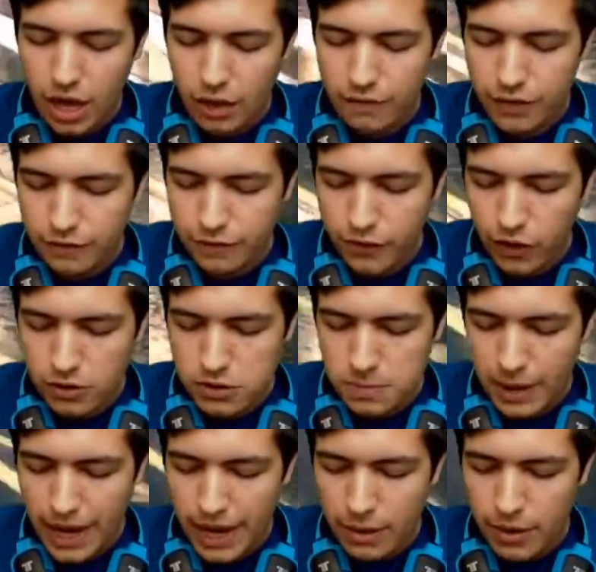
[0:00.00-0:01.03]
of the phone's
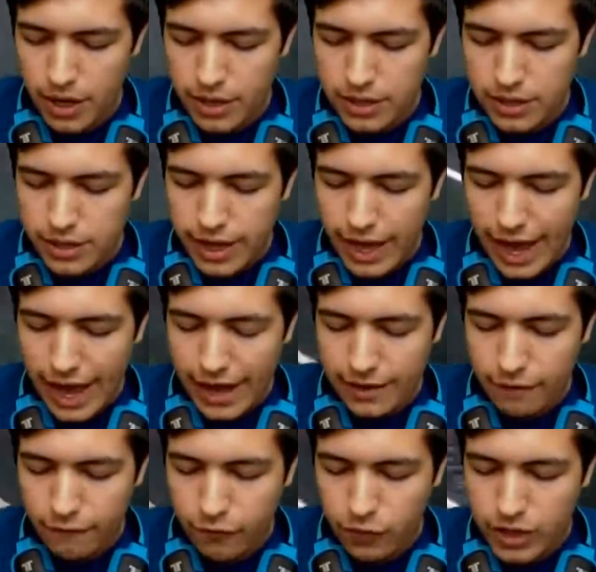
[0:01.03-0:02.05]
power.
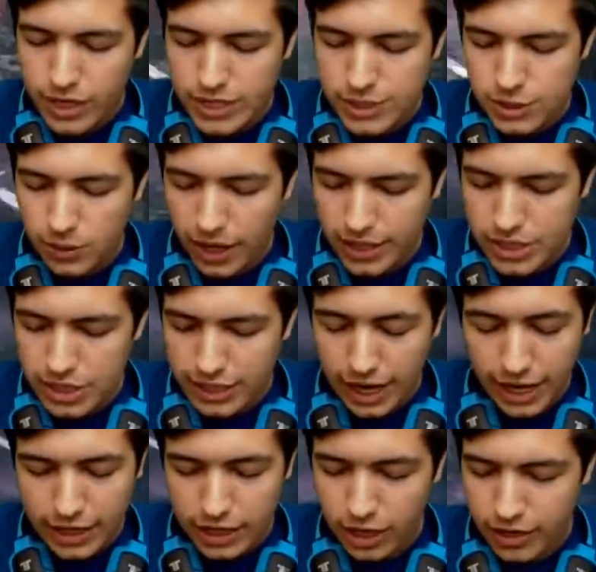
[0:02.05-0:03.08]
And for it to actually,
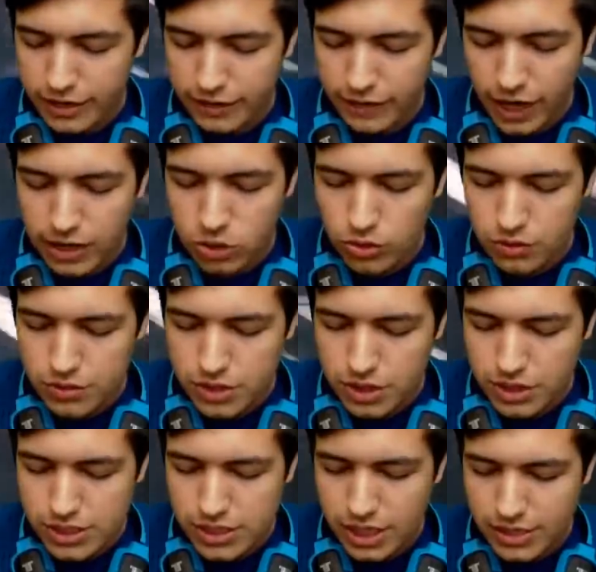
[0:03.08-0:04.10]
I thought it was
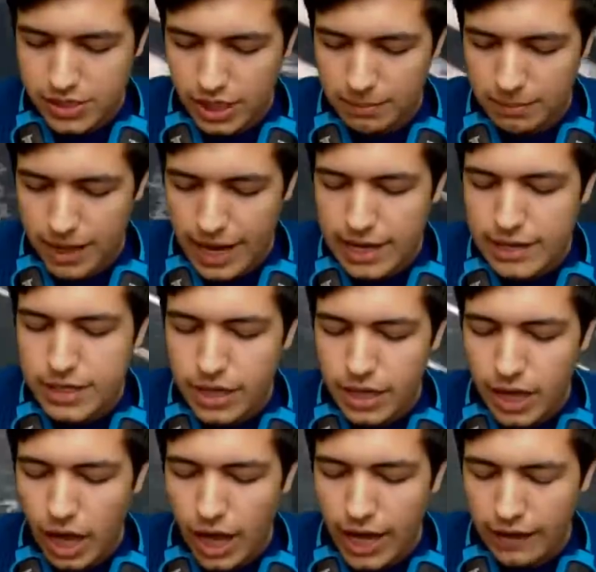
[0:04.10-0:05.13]
going to stutter like mad.
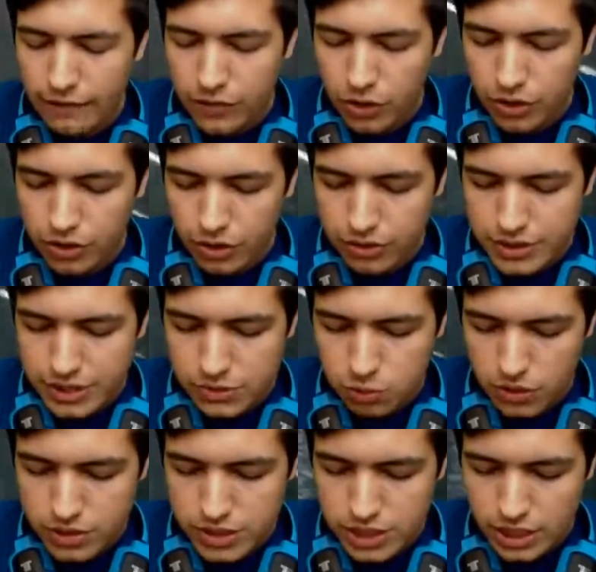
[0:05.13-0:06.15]
I have not noticed
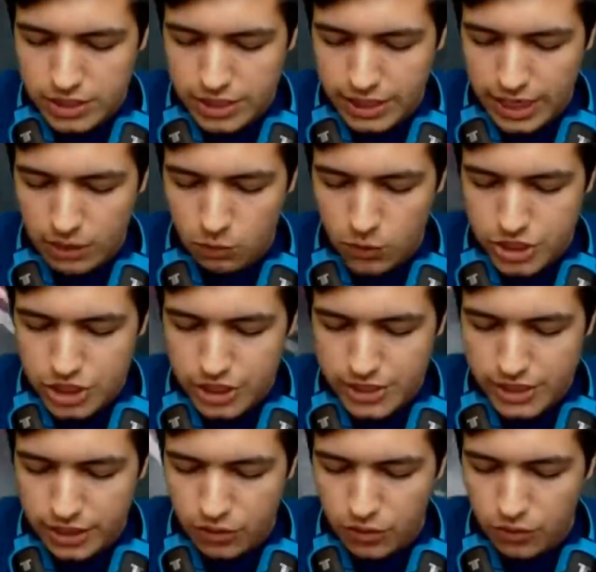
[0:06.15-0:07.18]
one stutter yet, which
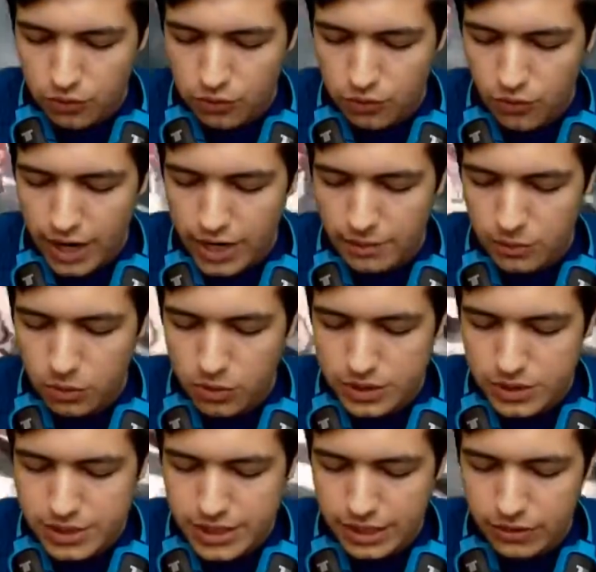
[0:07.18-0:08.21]
is incredible
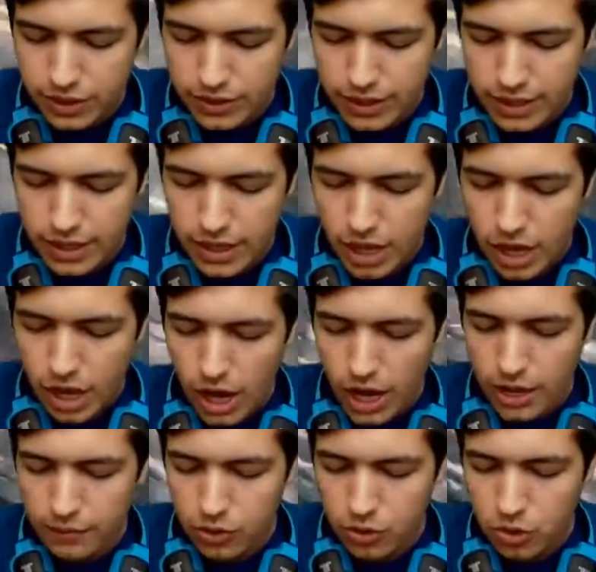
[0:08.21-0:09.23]
considering that
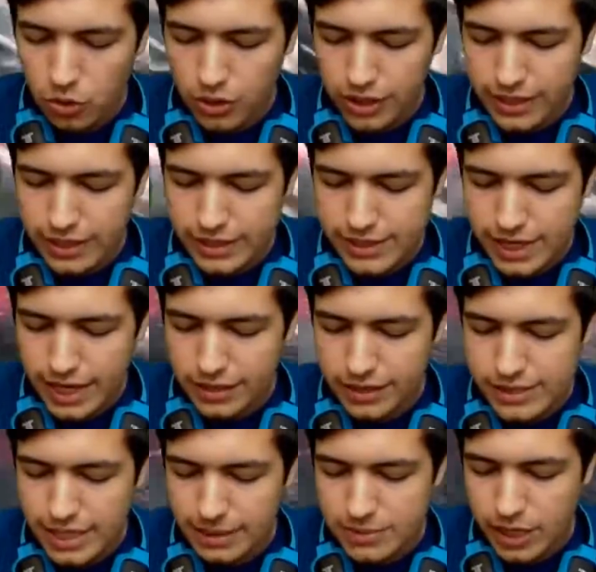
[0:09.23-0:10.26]
I am recording this at
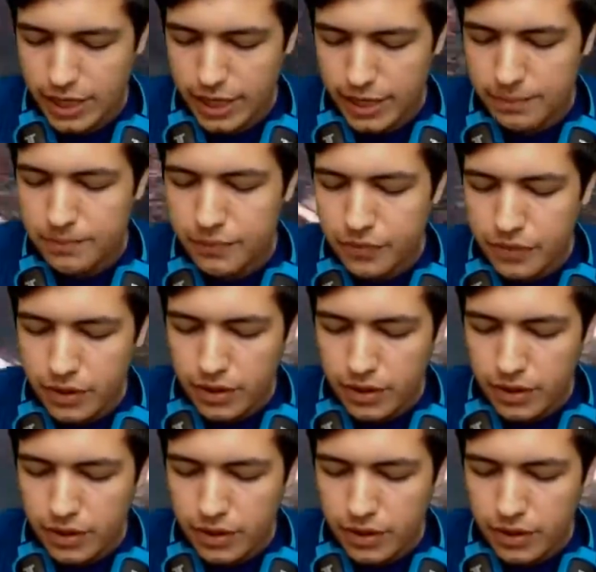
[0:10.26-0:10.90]
the same time.